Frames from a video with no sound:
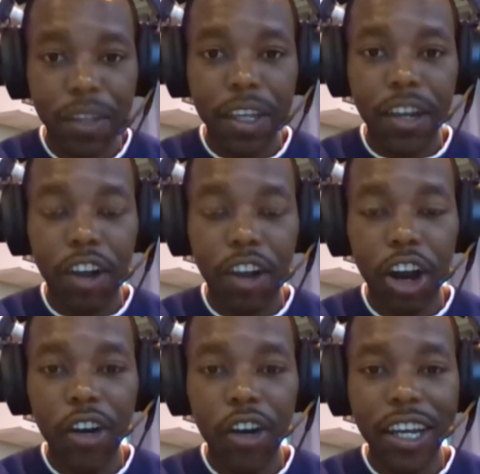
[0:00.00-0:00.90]

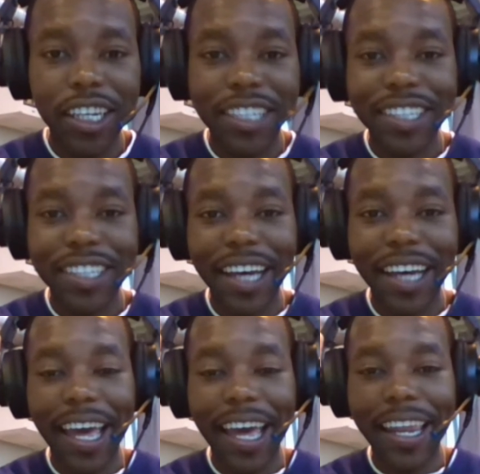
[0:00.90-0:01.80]
Lara is
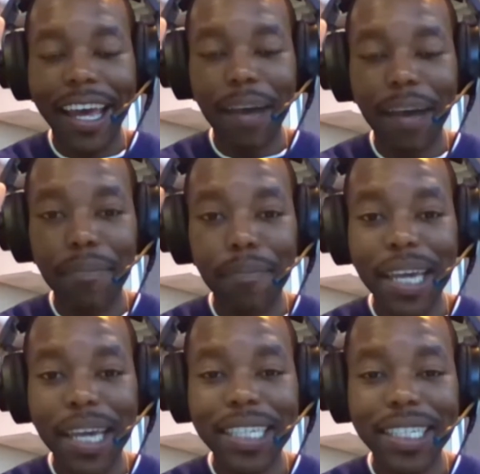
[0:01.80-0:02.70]
an
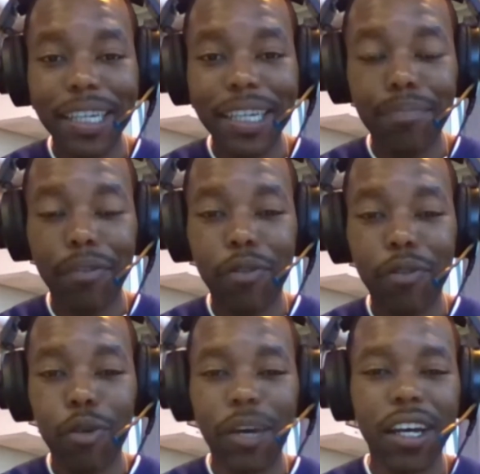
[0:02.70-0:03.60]
amazing
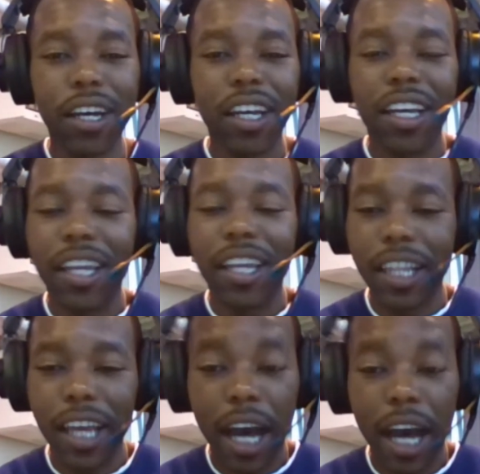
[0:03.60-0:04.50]
performer.
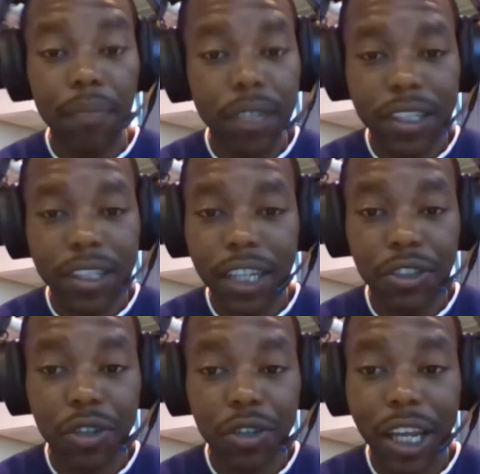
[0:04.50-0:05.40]
I'm going to tell you
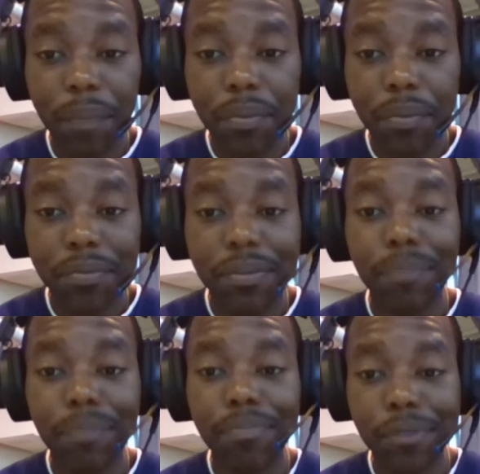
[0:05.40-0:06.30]
straight up
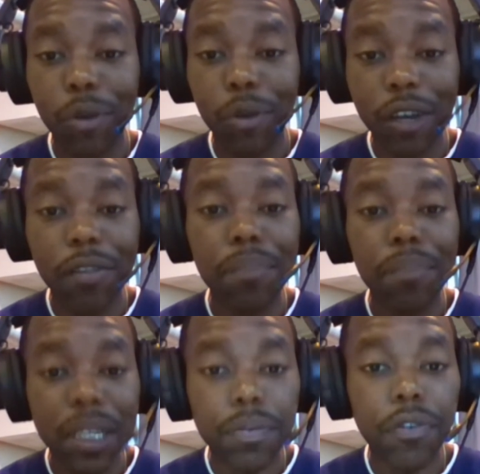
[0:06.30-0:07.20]
one of the
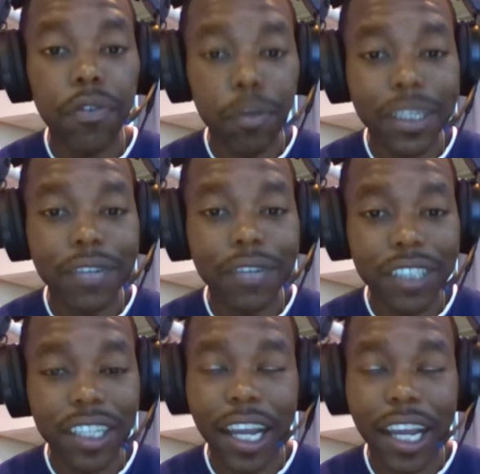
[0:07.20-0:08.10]
best performers I've
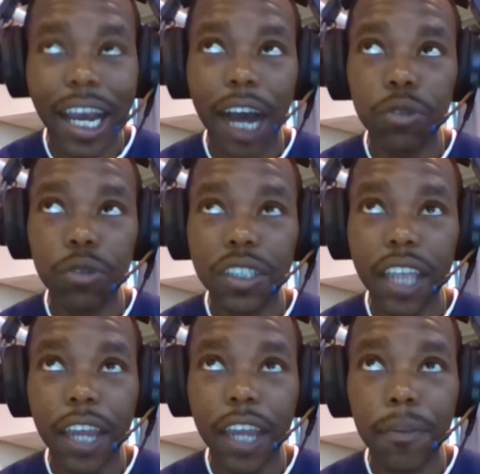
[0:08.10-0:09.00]
seen. Like, I would say,
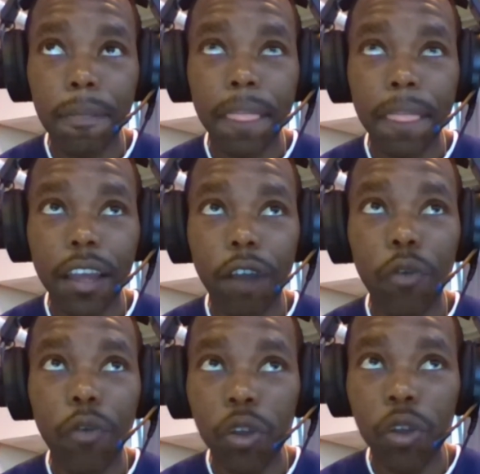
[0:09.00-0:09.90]

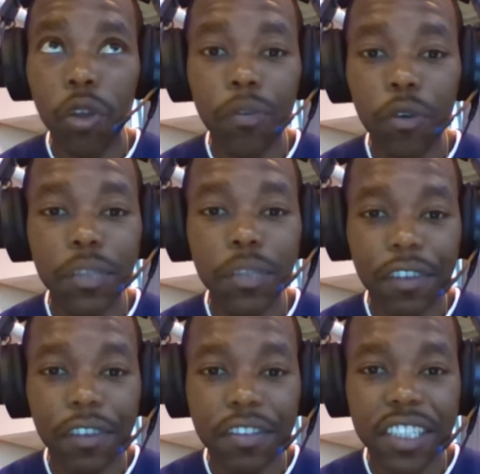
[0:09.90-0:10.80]
of all the performers I've
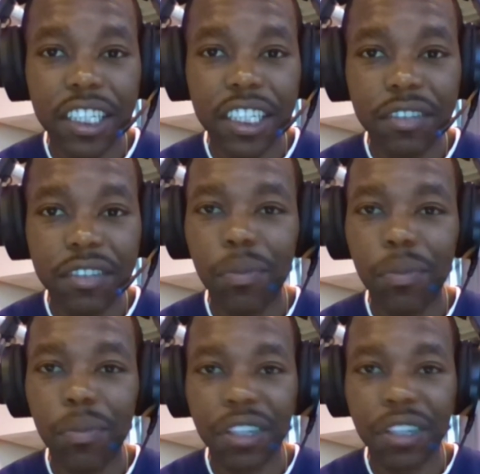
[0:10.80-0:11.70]
ever seen, top three,